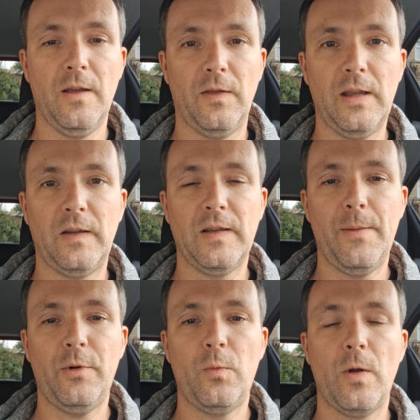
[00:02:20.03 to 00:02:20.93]
The
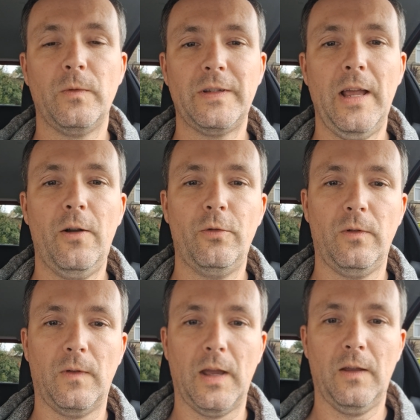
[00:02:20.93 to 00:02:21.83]
examiner won't tell
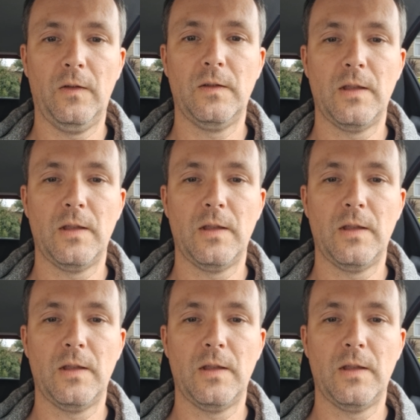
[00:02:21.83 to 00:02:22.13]
you this.